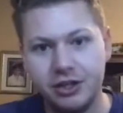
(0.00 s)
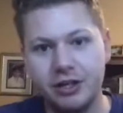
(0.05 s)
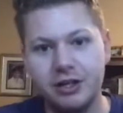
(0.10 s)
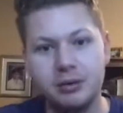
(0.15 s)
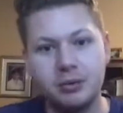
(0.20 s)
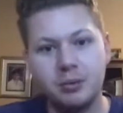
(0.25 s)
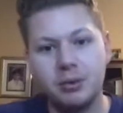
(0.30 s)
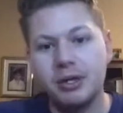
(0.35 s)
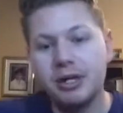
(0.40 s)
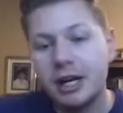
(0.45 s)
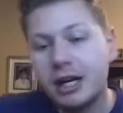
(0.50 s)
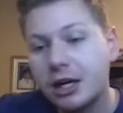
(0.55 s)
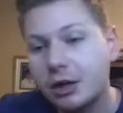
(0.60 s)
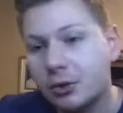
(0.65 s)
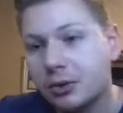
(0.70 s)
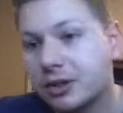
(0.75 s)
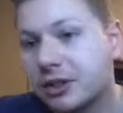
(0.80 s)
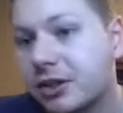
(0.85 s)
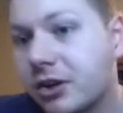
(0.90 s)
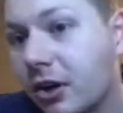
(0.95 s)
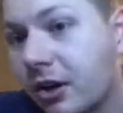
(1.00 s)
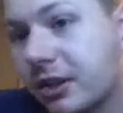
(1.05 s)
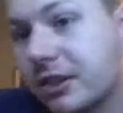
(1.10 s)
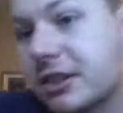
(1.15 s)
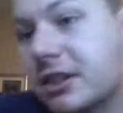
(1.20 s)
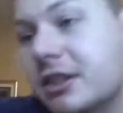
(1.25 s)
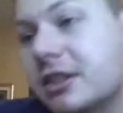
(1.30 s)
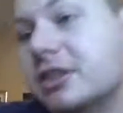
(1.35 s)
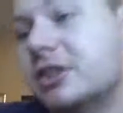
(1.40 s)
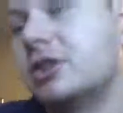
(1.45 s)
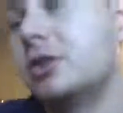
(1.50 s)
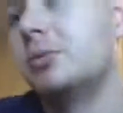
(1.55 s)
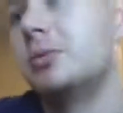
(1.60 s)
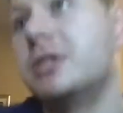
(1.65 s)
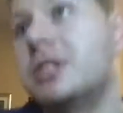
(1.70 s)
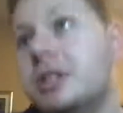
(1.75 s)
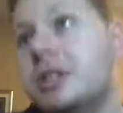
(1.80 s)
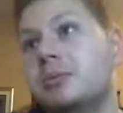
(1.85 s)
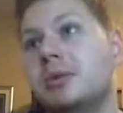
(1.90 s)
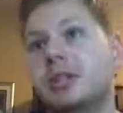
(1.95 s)
when I go and consult
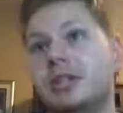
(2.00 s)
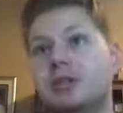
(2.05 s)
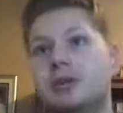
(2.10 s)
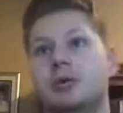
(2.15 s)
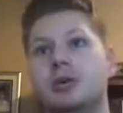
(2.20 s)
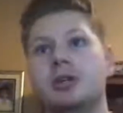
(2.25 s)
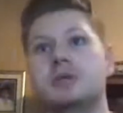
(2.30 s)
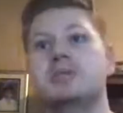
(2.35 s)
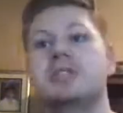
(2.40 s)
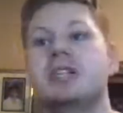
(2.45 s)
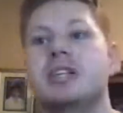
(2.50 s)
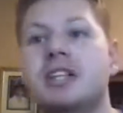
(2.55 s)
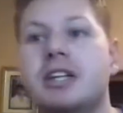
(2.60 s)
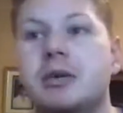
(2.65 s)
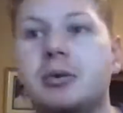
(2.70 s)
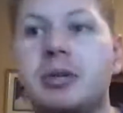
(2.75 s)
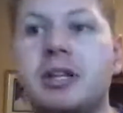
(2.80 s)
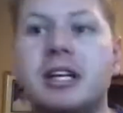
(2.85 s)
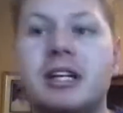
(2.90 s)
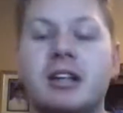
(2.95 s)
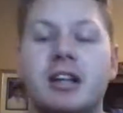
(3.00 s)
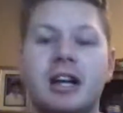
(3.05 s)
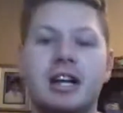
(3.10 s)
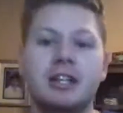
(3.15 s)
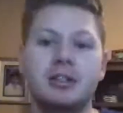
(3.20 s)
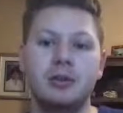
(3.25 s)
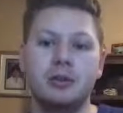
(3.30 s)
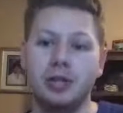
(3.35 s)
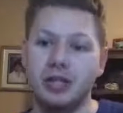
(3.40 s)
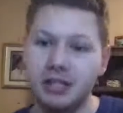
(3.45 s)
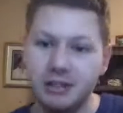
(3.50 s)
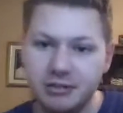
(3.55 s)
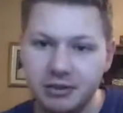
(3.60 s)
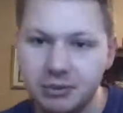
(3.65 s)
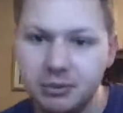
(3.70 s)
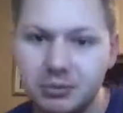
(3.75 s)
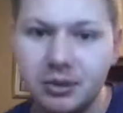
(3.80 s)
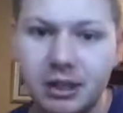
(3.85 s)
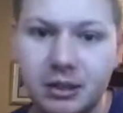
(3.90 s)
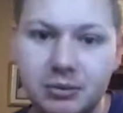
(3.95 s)
with someone, or I'm sitting there with the client, or
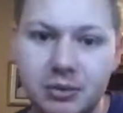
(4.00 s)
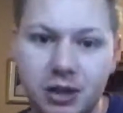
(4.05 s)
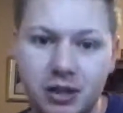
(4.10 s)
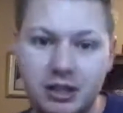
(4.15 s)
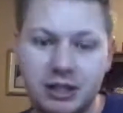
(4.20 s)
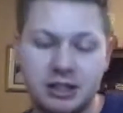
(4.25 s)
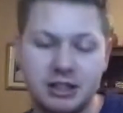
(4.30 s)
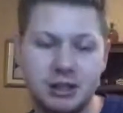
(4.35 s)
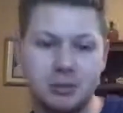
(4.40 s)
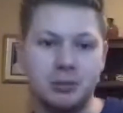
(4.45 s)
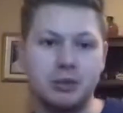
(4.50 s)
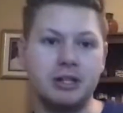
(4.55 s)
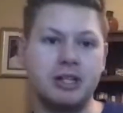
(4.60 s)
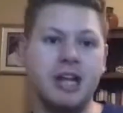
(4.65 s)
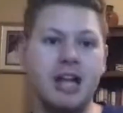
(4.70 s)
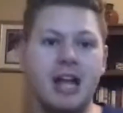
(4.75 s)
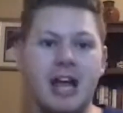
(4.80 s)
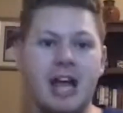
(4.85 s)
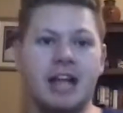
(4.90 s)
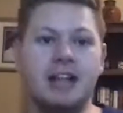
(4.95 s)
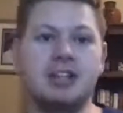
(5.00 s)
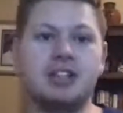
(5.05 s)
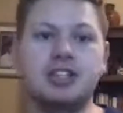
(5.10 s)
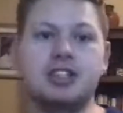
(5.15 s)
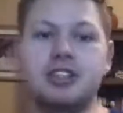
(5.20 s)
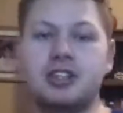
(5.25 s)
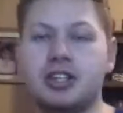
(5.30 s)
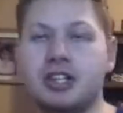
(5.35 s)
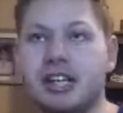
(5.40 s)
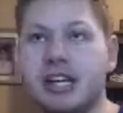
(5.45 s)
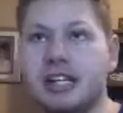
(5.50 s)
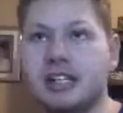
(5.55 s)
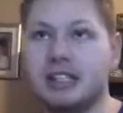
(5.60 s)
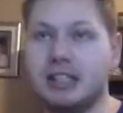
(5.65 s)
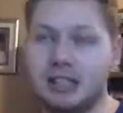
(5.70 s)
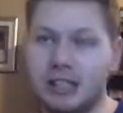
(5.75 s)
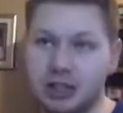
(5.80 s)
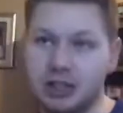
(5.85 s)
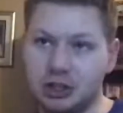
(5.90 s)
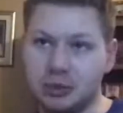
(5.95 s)
even when I'm talking to someone and they're just trying to get into
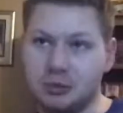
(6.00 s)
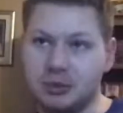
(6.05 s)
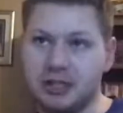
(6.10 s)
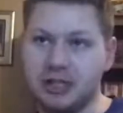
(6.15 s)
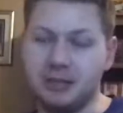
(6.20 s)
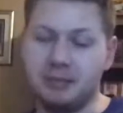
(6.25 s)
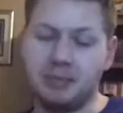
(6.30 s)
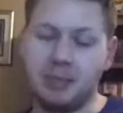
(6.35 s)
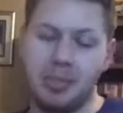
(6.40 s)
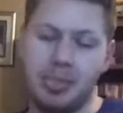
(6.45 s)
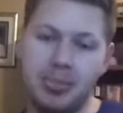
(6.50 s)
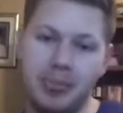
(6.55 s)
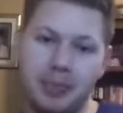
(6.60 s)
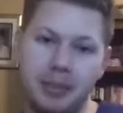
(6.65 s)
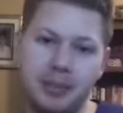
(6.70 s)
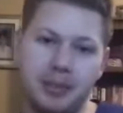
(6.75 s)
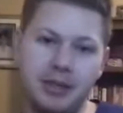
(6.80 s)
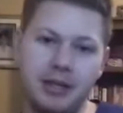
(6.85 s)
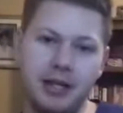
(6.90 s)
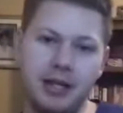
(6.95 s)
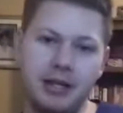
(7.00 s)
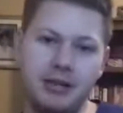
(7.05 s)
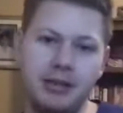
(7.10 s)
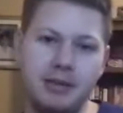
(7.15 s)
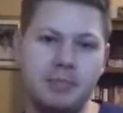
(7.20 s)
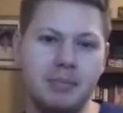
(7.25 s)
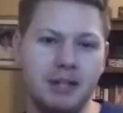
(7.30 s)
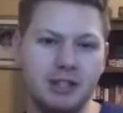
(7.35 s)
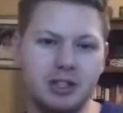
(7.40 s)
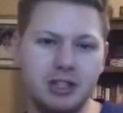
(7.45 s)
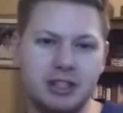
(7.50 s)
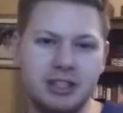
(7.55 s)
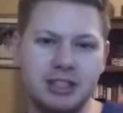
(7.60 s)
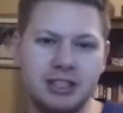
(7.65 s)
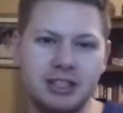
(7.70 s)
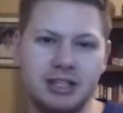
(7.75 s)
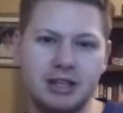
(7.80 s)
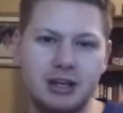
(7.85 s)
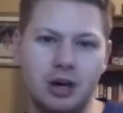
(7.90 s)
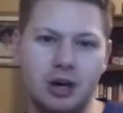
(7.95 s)
digital media, the metrics
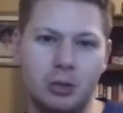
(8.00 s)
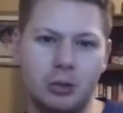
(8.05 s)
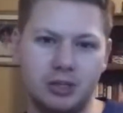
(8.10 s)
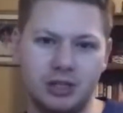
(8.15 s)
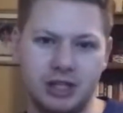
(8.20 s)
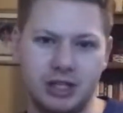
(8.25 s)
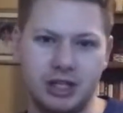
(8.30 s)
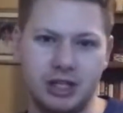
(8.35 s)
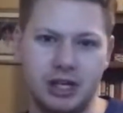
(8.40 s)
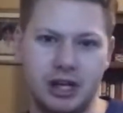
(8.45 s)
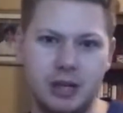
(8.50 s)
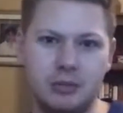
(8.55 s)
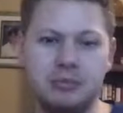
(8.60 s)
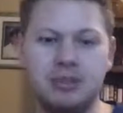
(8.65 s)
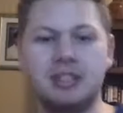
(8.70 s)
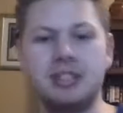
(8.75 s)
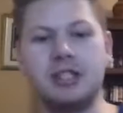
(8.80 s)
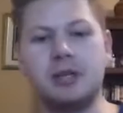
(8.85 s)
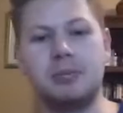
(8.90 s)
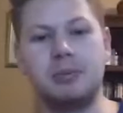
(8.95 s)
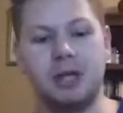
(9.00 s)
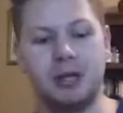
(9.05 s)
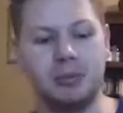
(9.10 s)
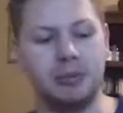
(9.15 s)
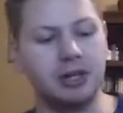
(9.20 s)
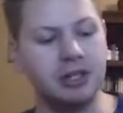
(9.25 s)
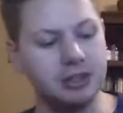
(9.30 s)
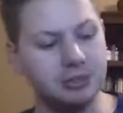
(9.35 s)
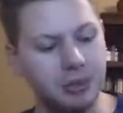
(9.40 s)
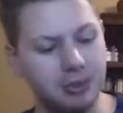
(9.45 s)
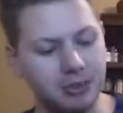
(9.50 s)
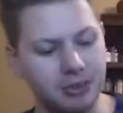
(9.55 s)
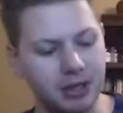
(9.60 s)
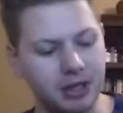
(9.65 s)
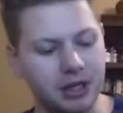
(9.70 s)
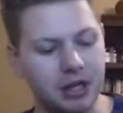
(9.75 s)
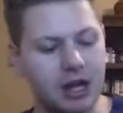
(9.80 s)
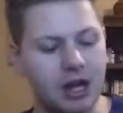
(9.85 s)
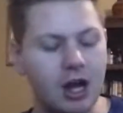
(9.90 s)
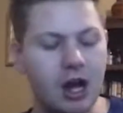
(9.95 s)
always comes into play, because people are
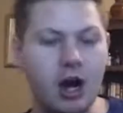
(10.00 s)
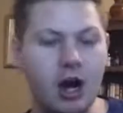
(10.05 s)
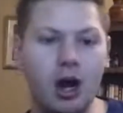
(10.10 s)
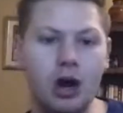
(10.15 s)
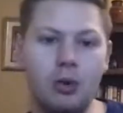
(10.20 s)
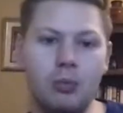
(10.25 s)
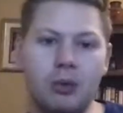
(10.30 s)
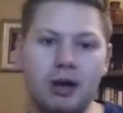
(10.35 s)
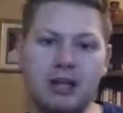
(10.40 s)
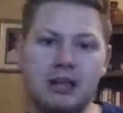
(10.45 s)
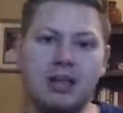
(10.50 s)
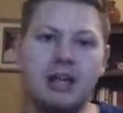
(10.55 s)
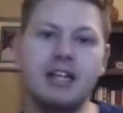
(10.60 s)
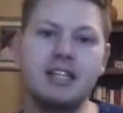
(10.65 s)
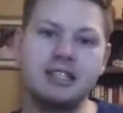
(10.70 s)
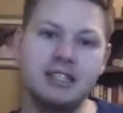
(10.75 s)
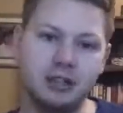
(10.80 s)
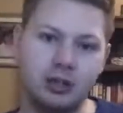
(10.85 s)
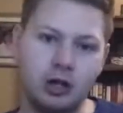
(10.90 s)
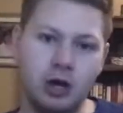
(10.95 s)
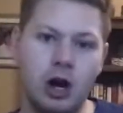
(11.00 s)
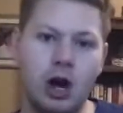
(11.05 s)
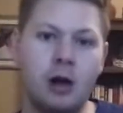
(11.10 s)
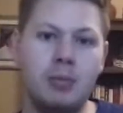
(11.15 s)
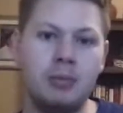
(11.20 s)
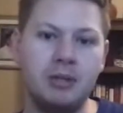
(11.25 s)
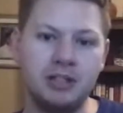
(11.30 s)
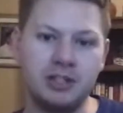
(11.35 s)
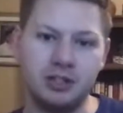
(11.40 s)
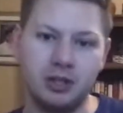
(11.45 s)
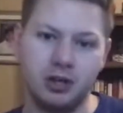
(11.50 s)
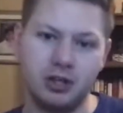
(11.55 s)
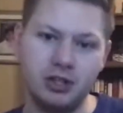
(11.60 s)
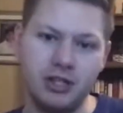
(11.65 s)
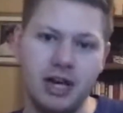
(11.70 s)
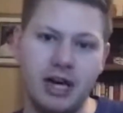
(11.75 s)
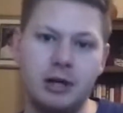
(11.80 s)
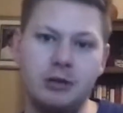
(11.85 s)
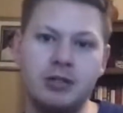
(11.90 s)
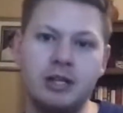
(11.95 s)
like, oh, my likes and comments are
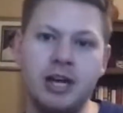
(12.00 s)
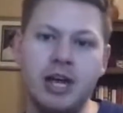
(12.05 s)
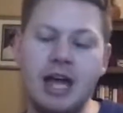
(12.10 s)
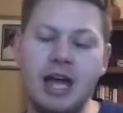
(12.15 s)
down.